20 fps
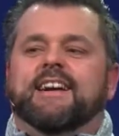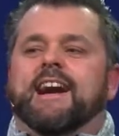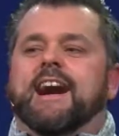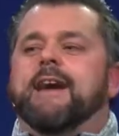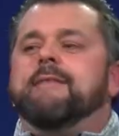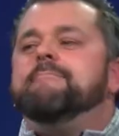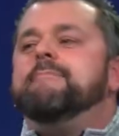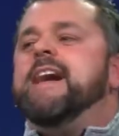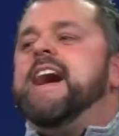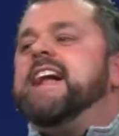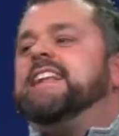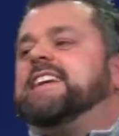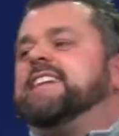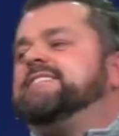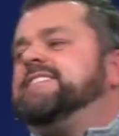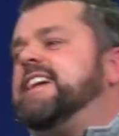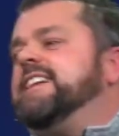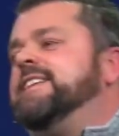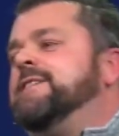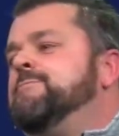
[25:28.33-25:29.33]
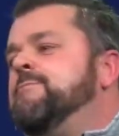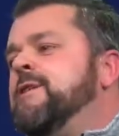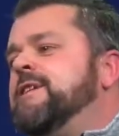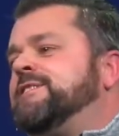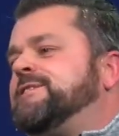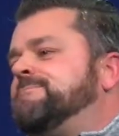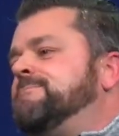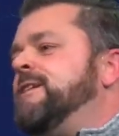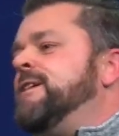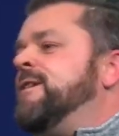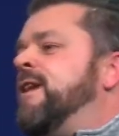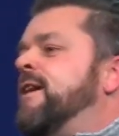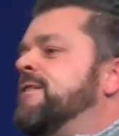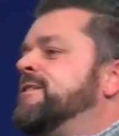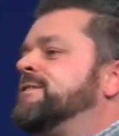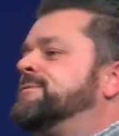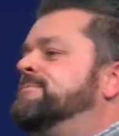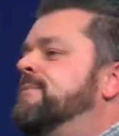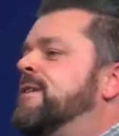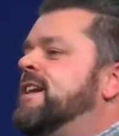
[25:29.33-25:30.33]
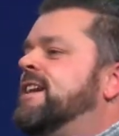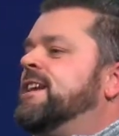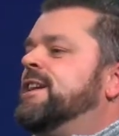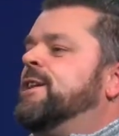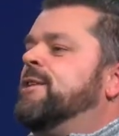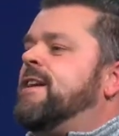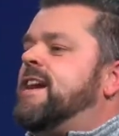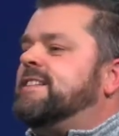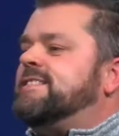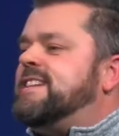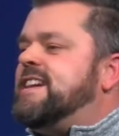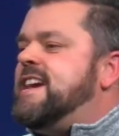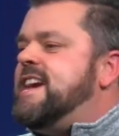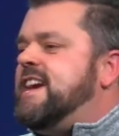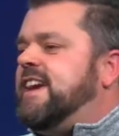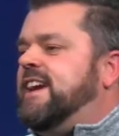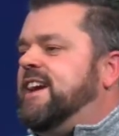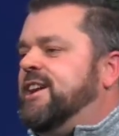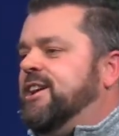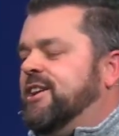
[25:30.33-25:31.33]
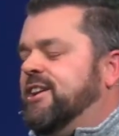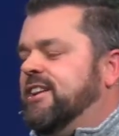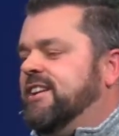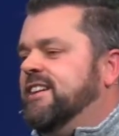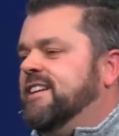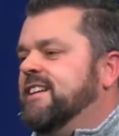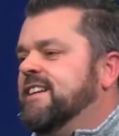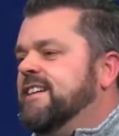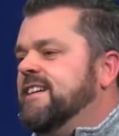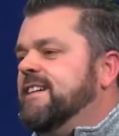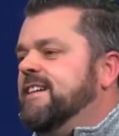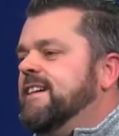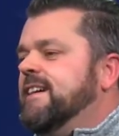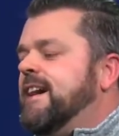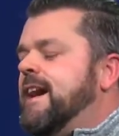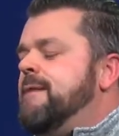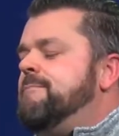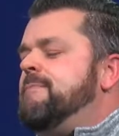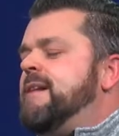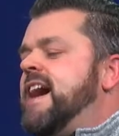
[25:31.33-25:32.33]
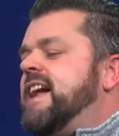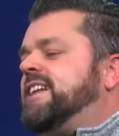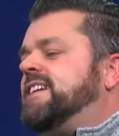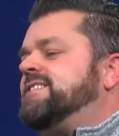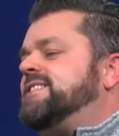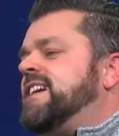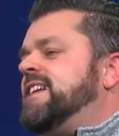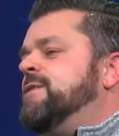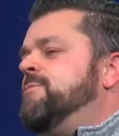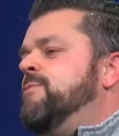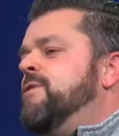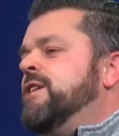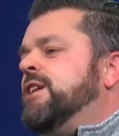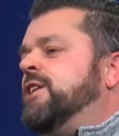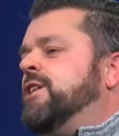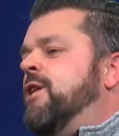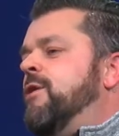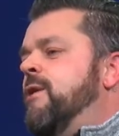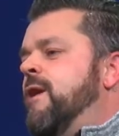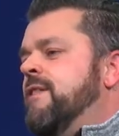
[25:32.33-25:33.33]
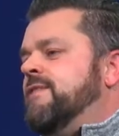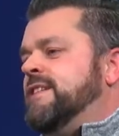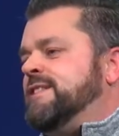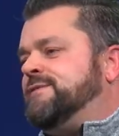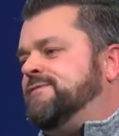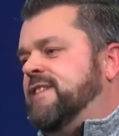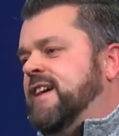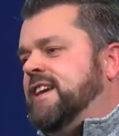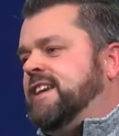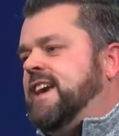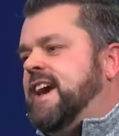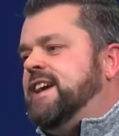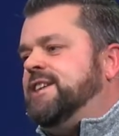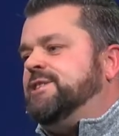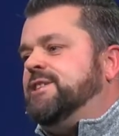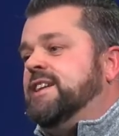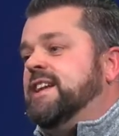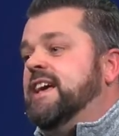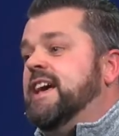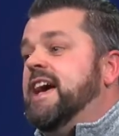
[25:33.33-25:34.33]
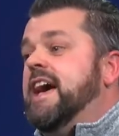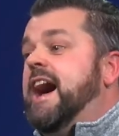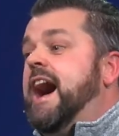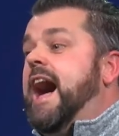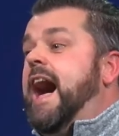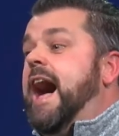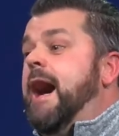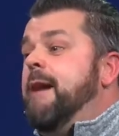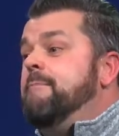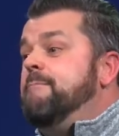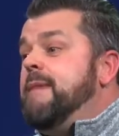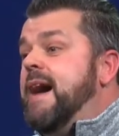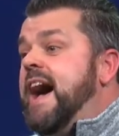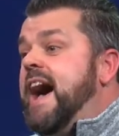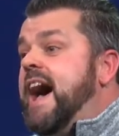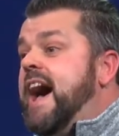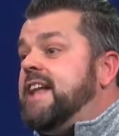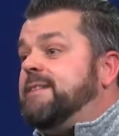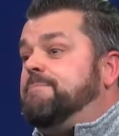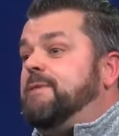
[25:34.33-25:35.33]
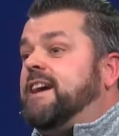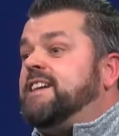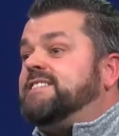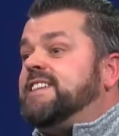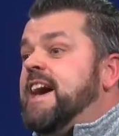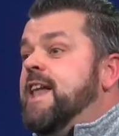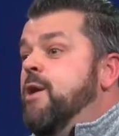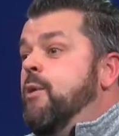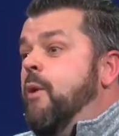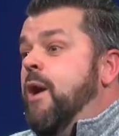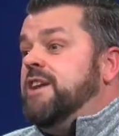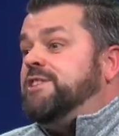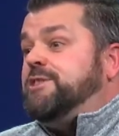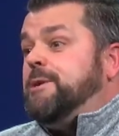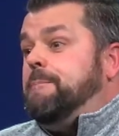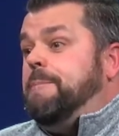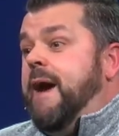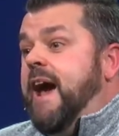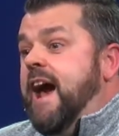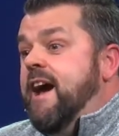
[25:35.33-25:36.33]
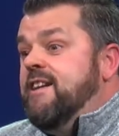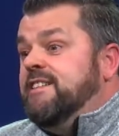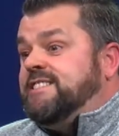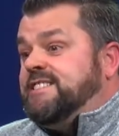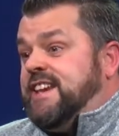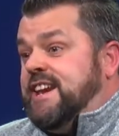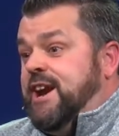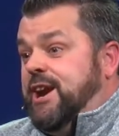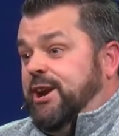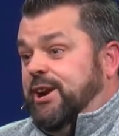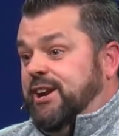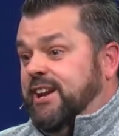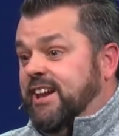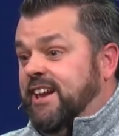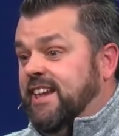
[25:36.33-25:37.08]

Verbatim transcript: I'm mad because I didn't want to spend all this money to go out to eat here. I'm mad because I didn't want to go on this vacation. I'm mad because I don't want your parents here.